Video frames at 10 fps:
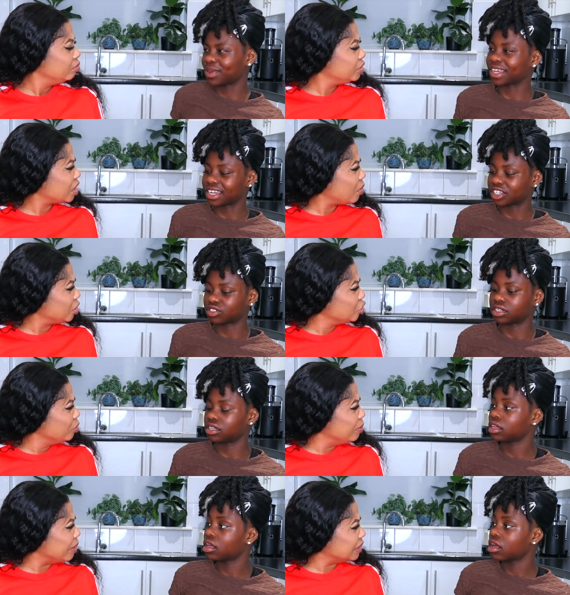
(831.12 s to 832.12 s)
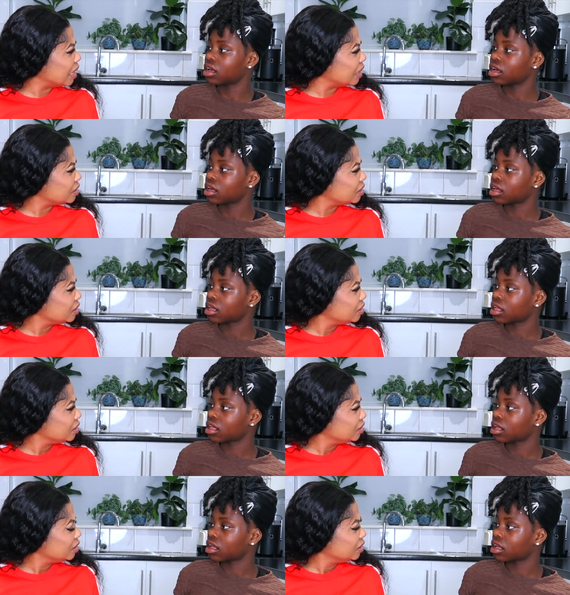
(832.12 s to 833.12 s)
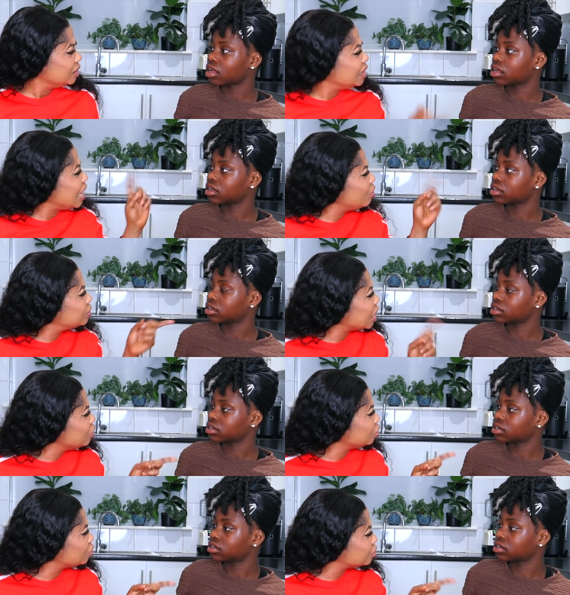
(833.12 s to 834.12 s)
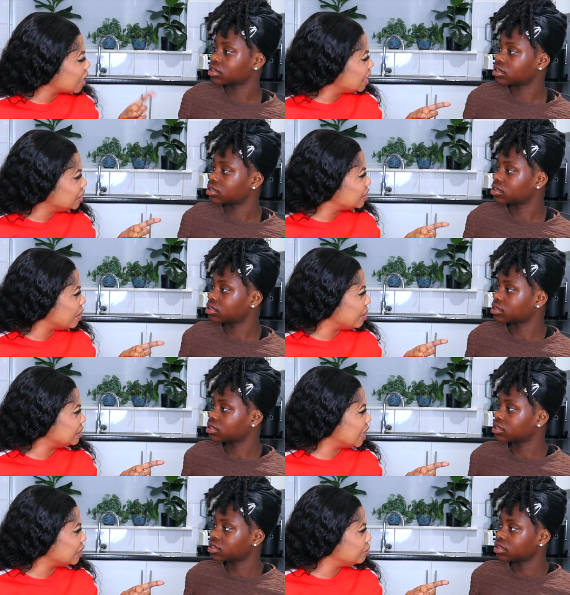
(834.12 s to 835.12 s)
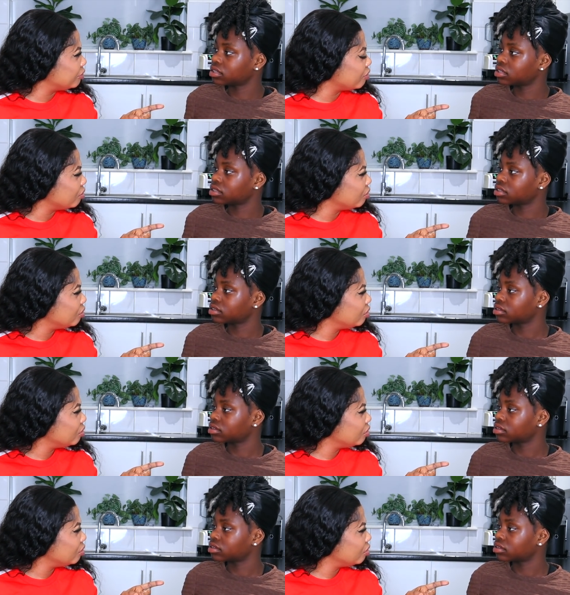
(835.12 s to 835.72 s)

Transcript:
Speaker 1: big. Michelle, what do you mean by that? Did I not tell you not to say anything about that before?